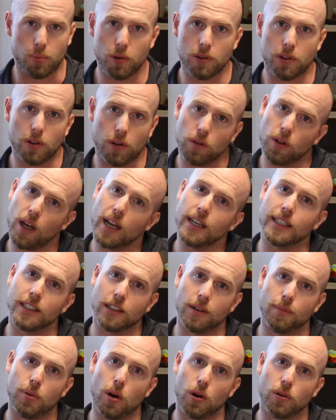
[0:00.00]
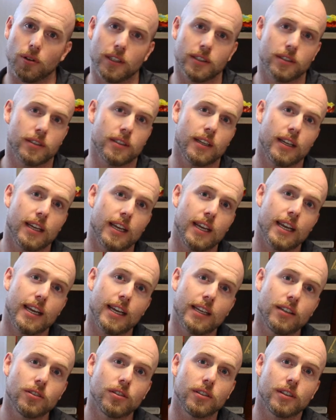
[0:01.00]
put their lighting components
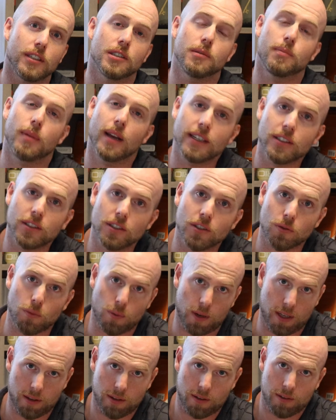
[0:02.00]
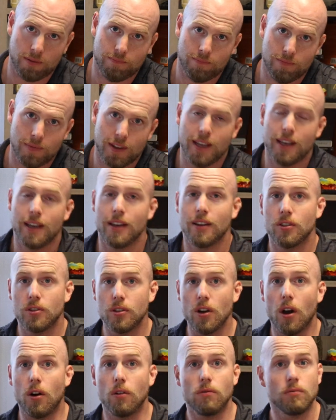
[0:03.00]
into these bases with.
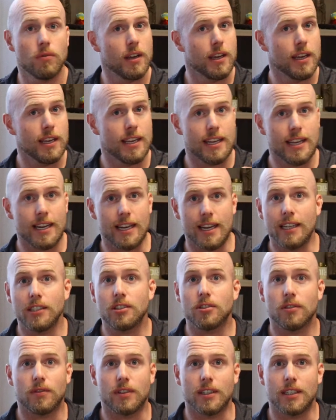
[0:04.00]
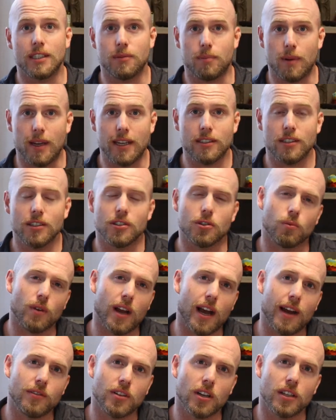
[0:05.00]
So, each of these bases
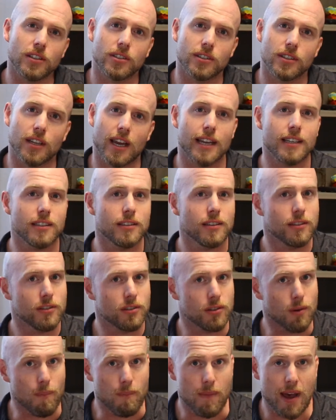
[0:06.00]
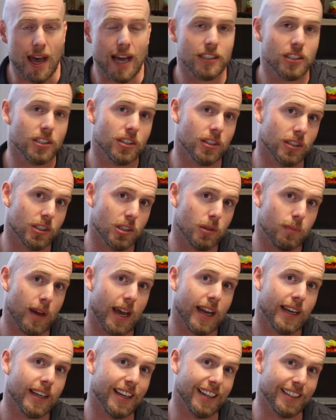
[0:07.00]
arrived on site to match the
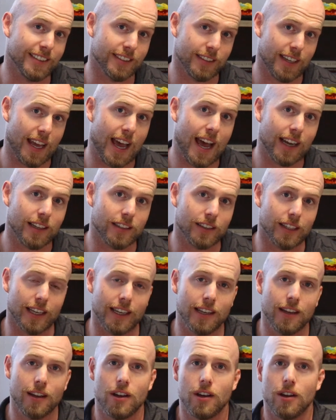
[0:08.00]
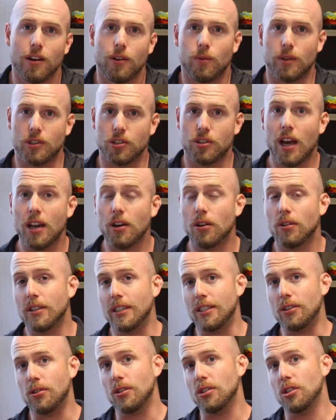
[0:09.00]
spec exactly which not
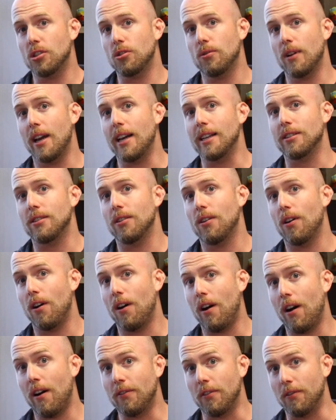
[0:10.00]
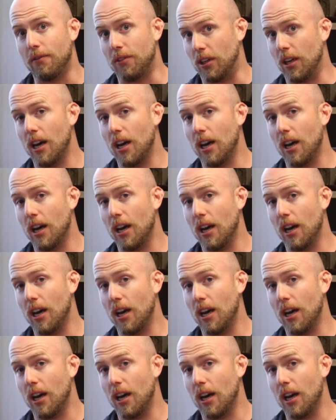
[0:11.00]
only took stress off of the